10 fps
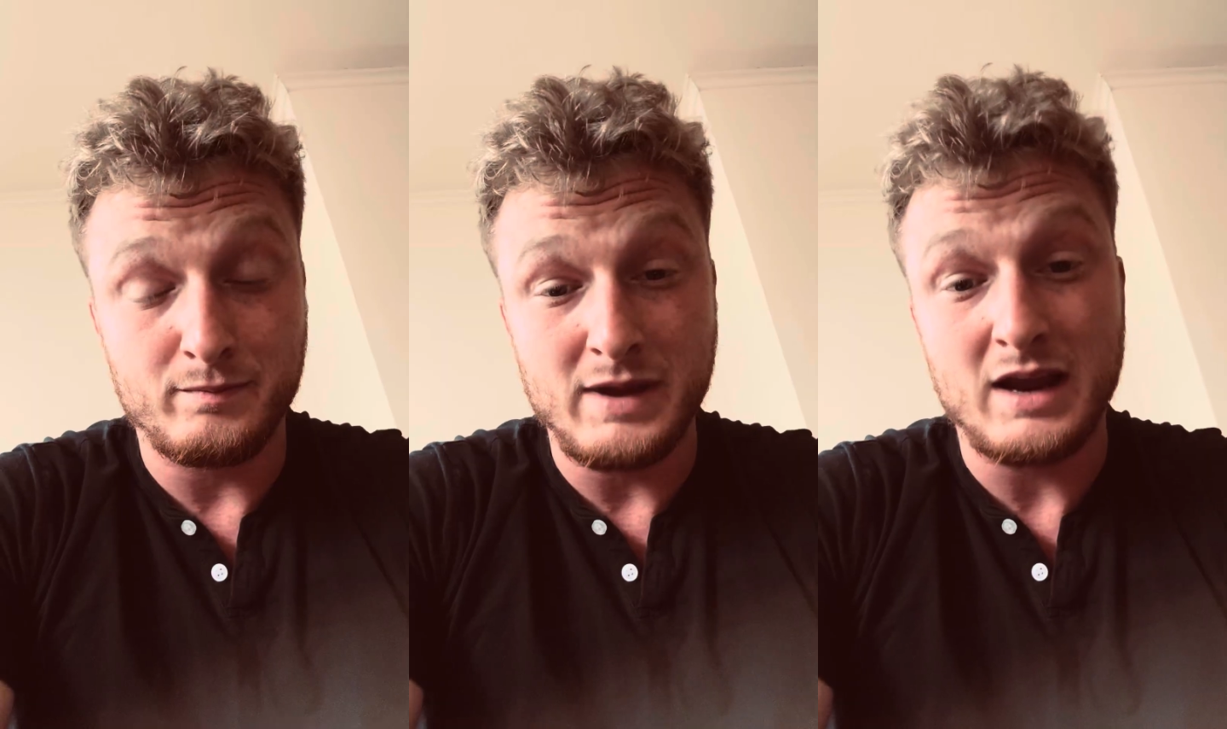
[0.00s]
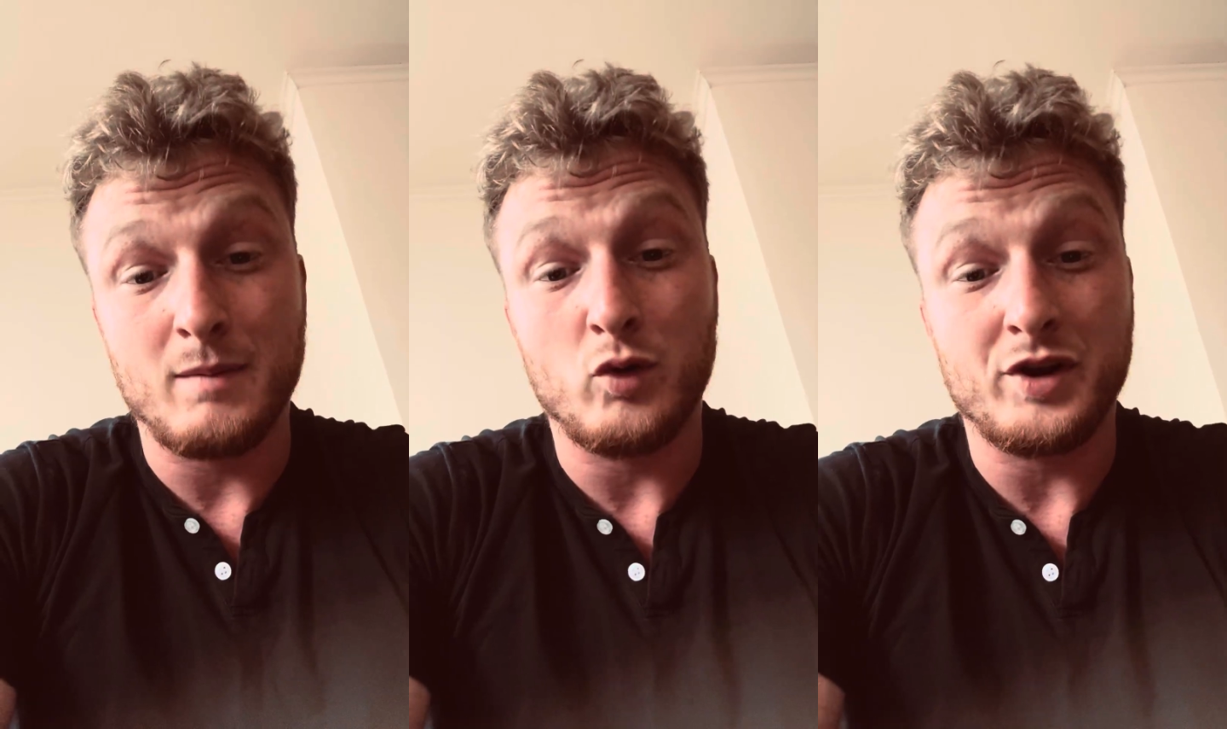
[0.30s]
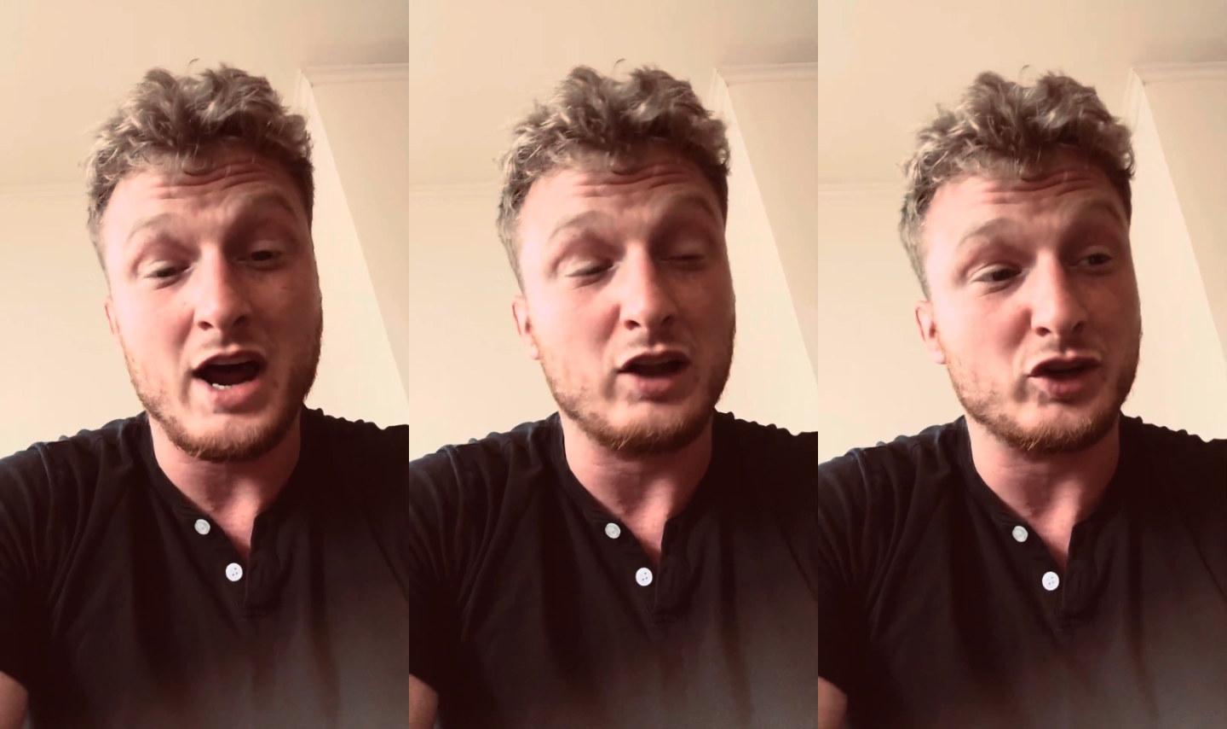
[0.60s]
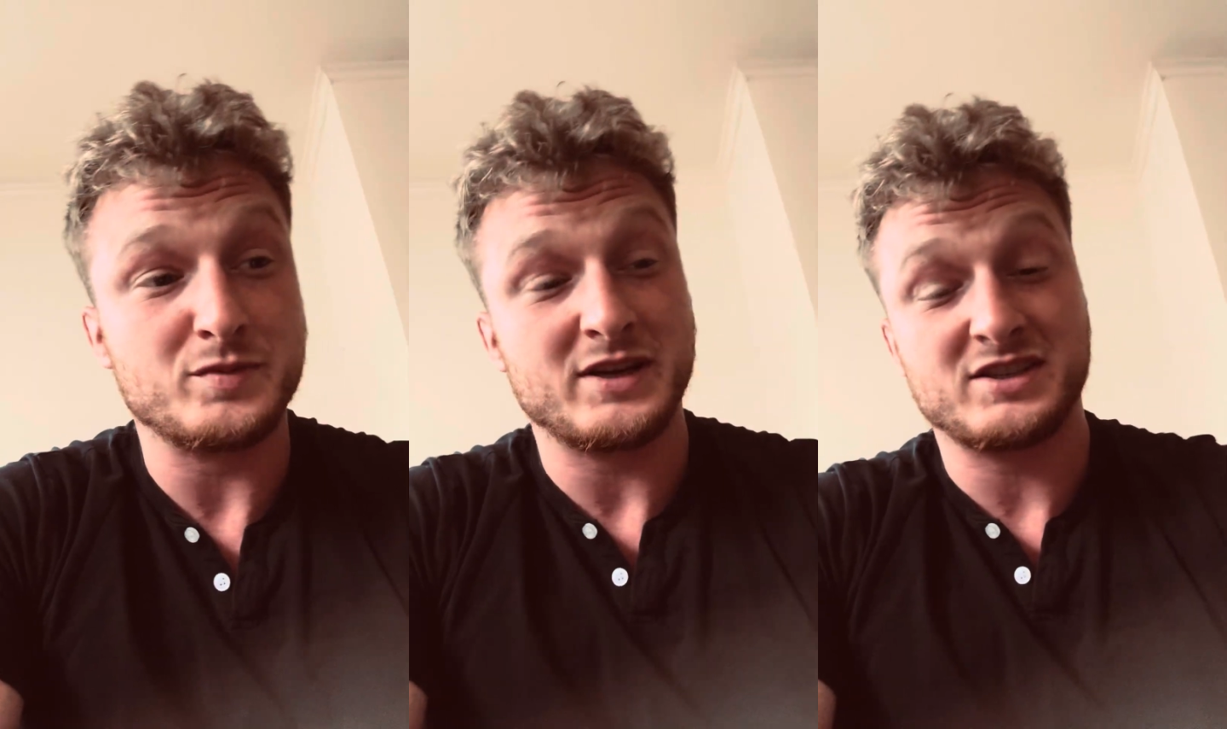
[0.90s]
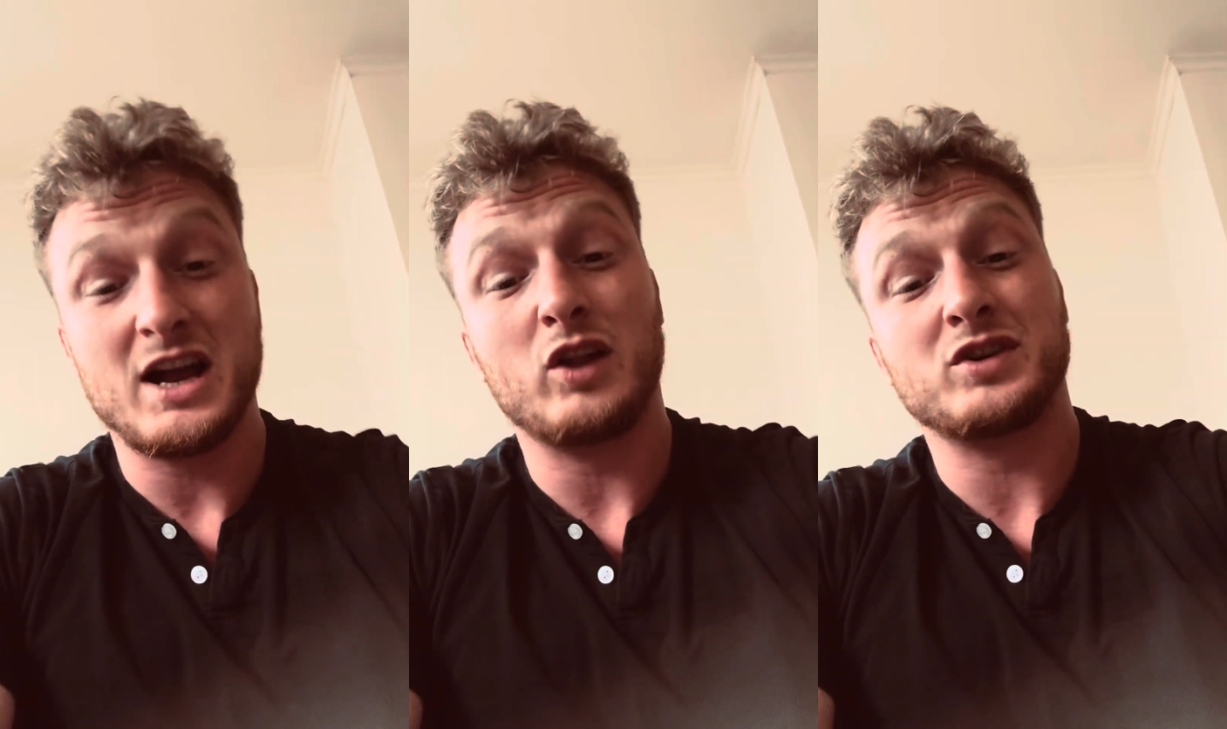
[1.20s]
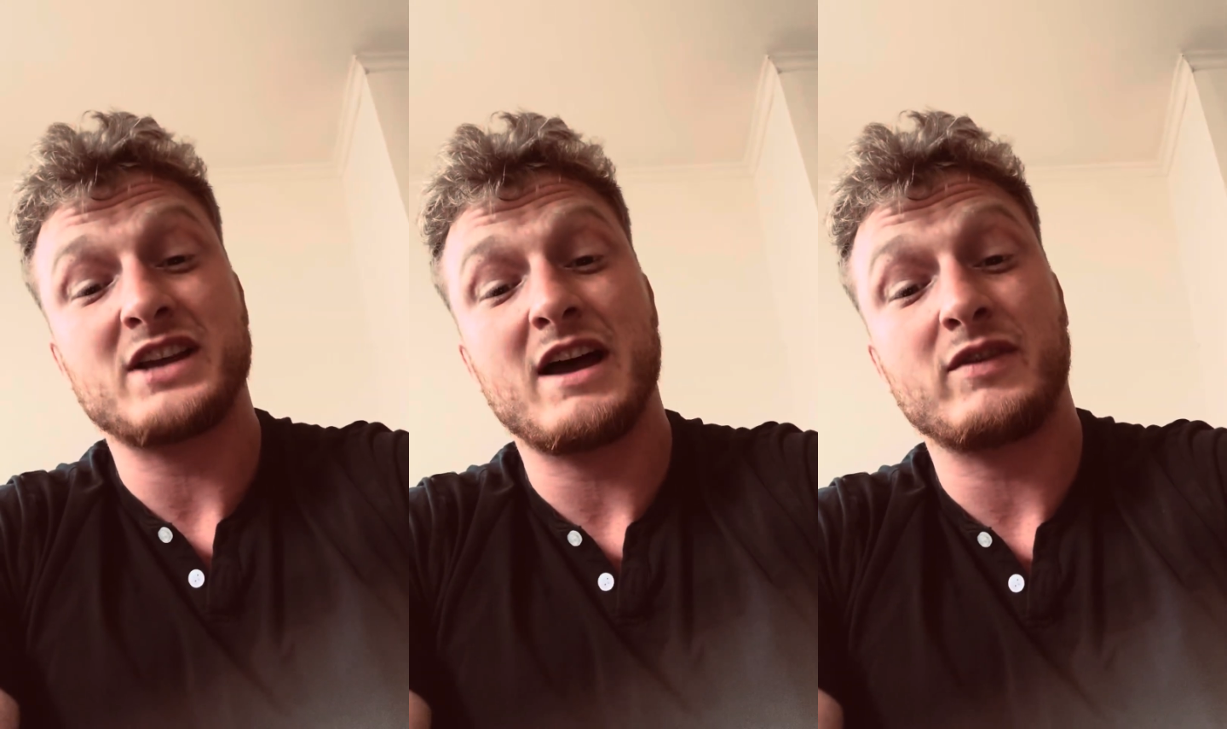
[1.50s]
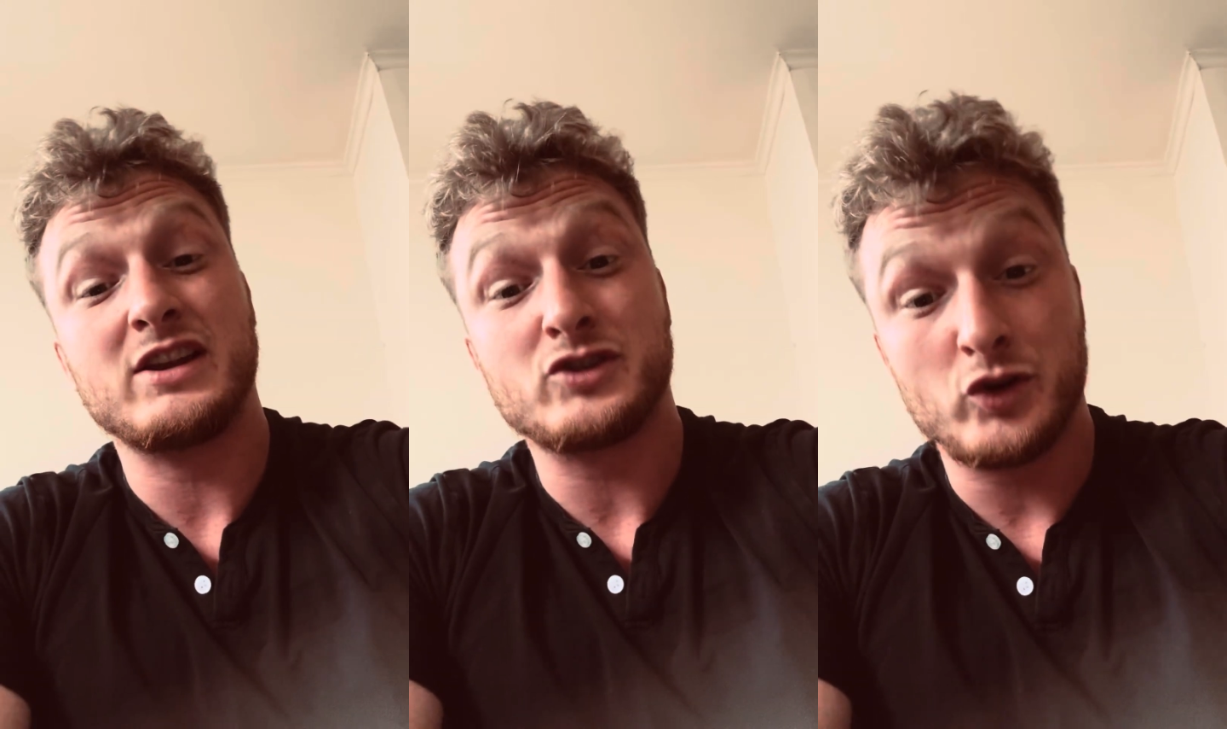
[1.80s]
make up more dollars, because dollars
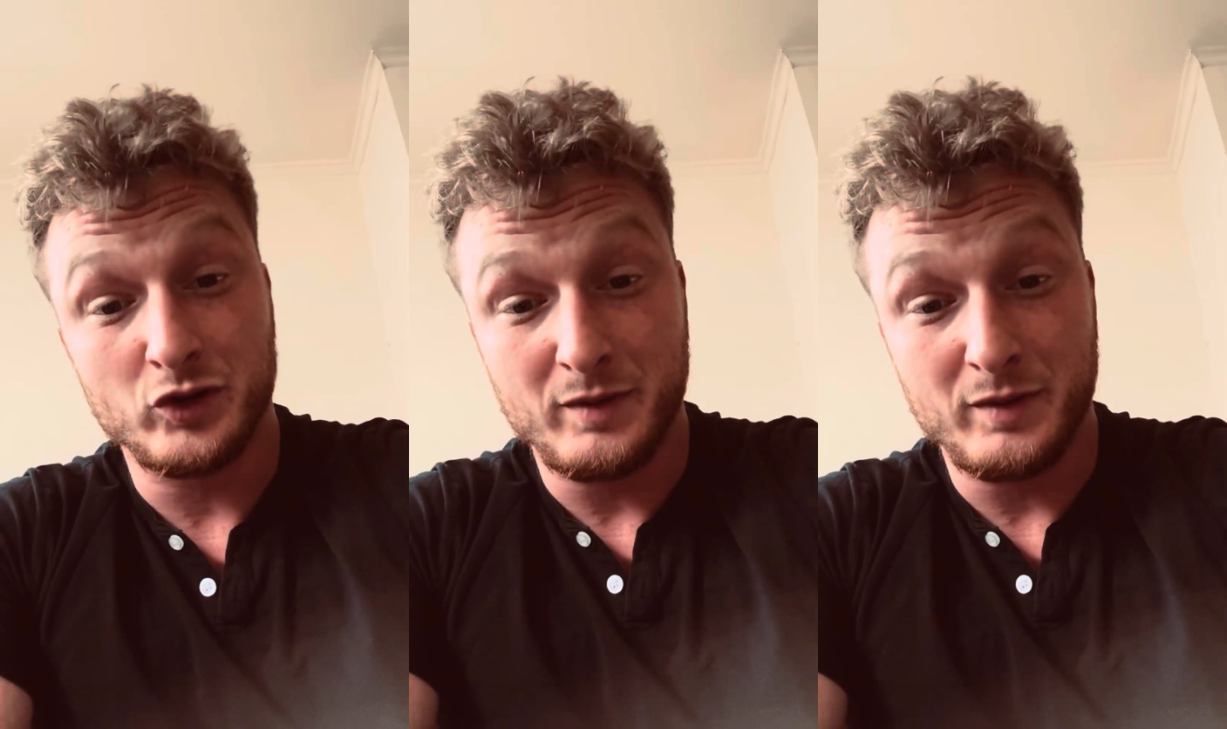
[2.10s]
have internal